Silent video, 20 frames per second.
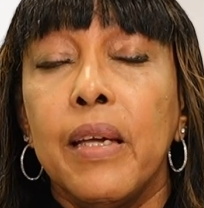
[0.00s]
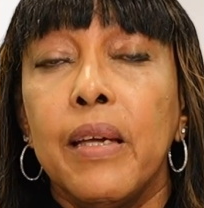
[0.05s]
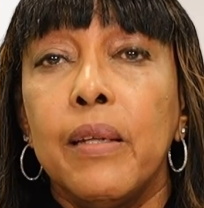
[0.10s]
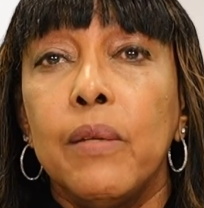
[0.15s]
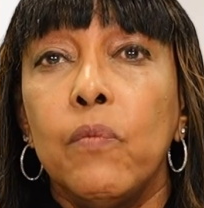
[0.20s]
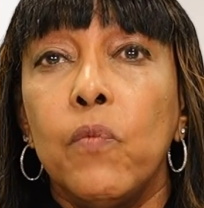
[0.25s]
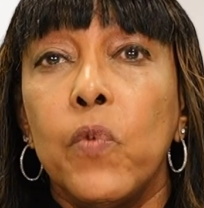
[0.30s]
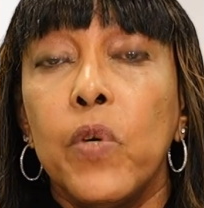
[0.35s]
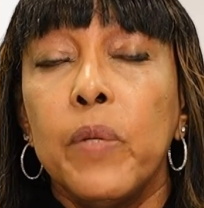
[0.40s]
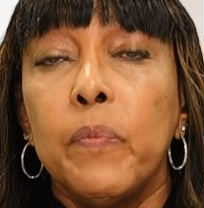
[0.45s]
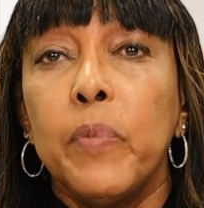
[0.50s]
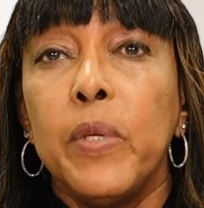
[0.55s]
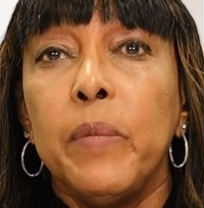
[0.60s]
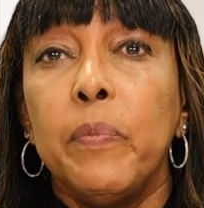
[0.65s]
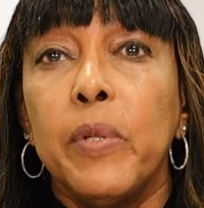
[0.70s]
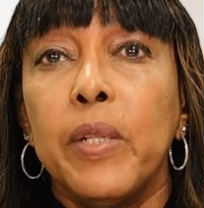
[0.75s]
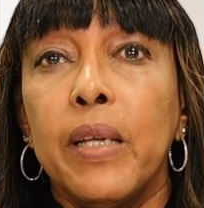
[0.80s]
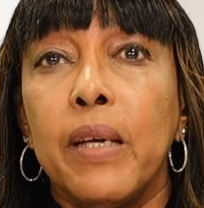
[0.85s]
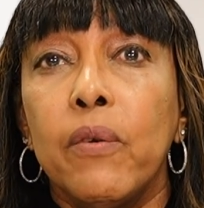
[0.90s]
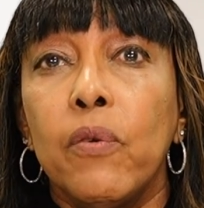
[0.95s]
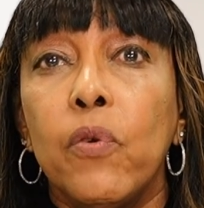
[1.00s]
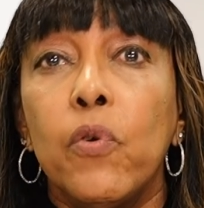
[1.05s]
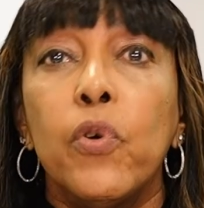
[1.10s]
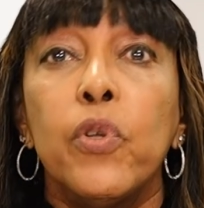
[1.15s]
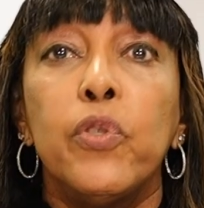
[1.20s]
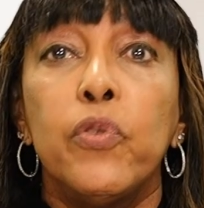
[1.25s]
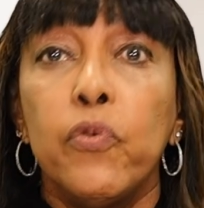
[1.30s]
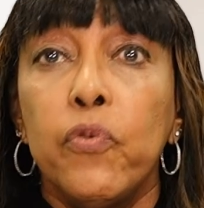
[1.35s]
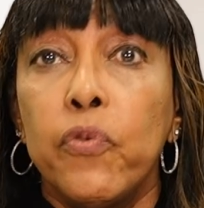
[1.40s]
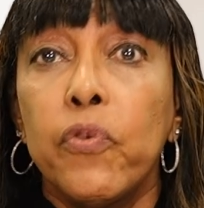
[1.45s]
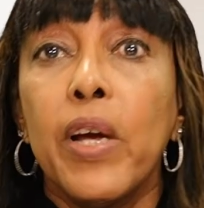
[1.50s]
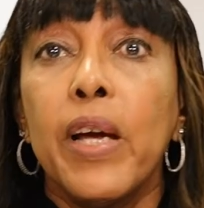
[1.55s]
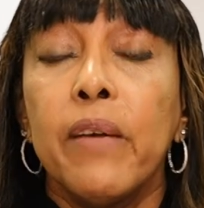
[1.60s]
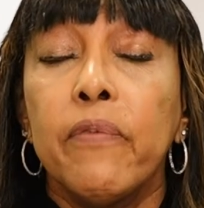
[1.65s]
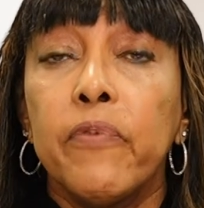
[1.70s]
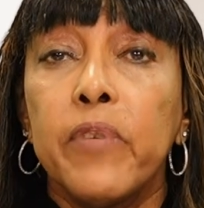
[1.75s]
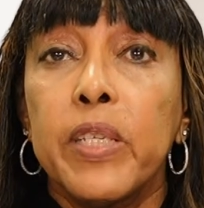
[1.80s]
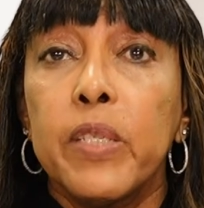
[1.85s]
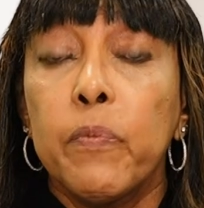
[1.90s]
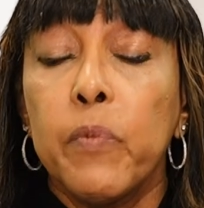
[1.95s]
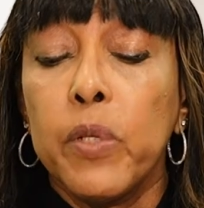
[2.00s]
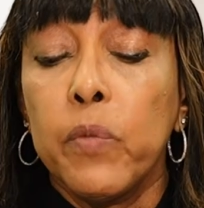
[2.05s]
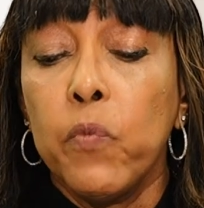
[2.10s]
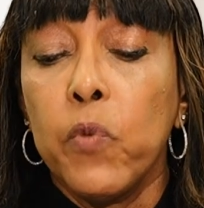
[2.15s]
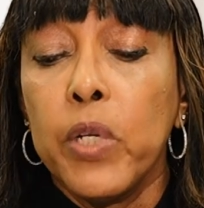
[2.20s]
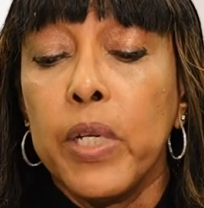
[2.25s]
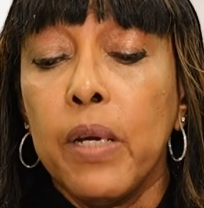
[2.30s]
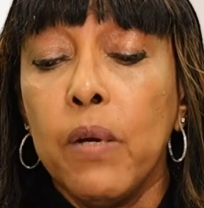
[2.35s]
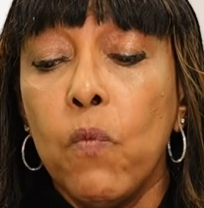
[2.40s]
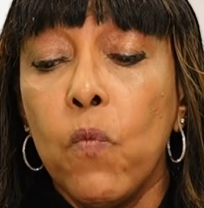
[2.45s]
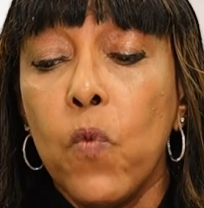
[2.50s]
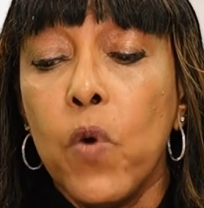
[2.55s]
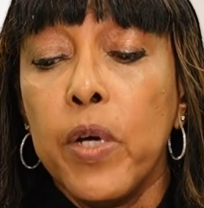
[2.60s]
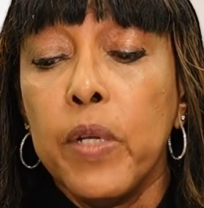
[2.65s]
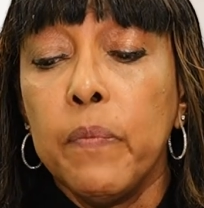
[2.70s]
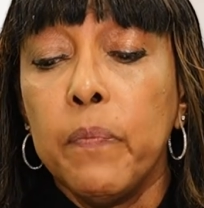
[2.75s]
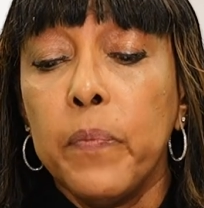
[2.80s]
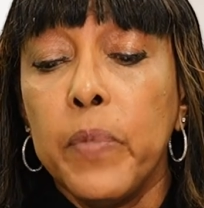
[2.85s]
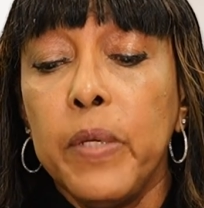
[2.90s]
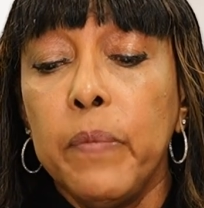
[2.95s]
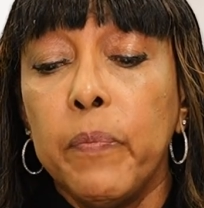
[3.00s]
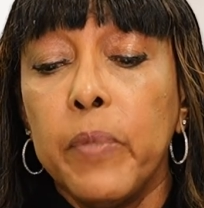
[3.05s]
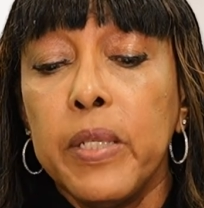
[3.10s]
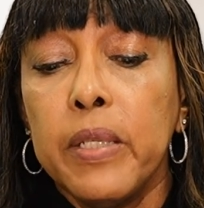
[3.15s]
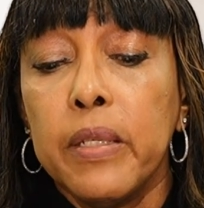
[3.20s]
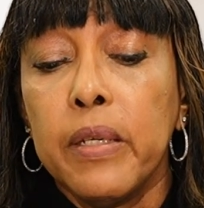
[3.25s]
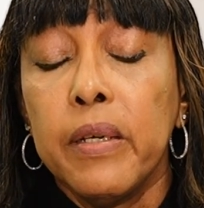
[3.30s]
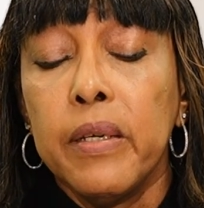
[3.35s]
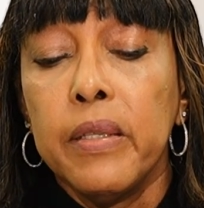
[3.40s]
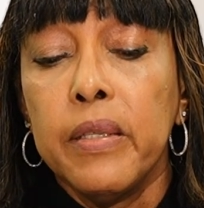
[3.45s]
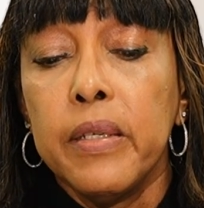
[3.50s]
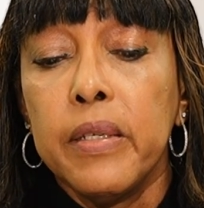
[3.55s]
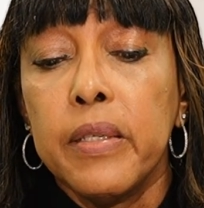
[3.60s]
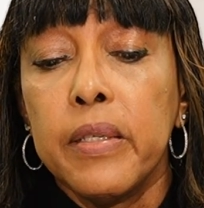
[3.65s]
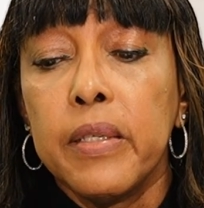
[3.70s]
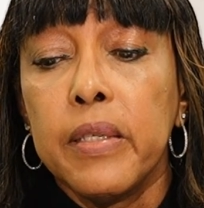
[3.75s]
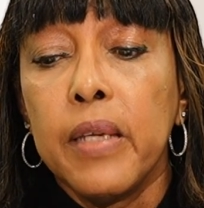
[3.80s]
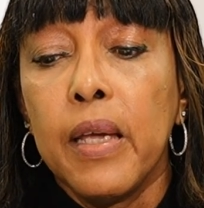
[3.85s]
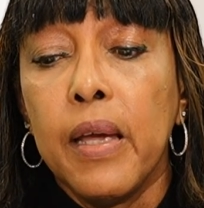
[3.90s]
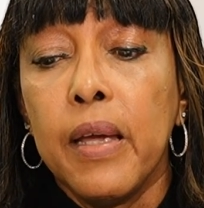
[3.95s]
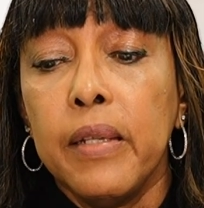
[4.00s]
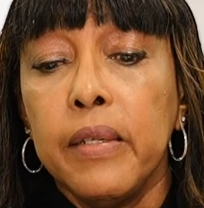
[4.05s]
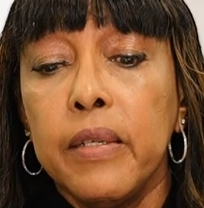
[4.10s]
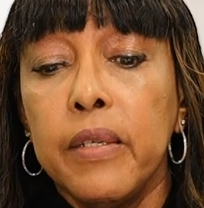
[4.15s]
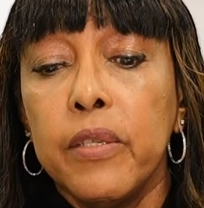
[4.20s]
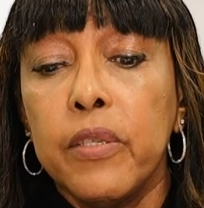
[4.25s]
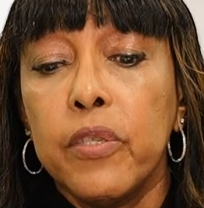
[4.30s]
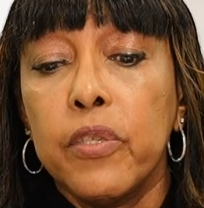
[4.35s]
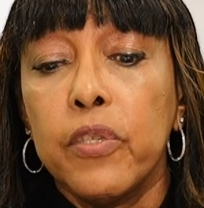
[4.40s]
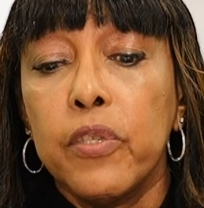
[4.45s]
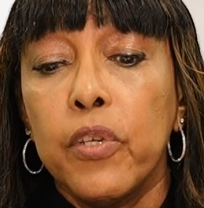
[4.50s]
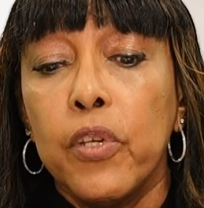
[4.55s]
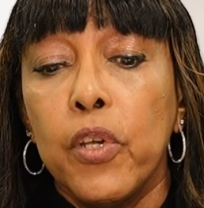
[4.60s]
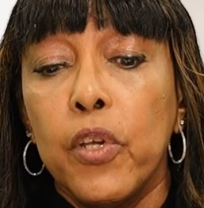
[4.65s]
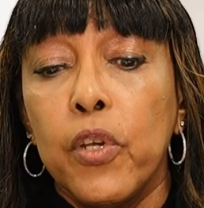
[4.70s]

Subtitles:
And what people, or do graphics, but what I want people to understand is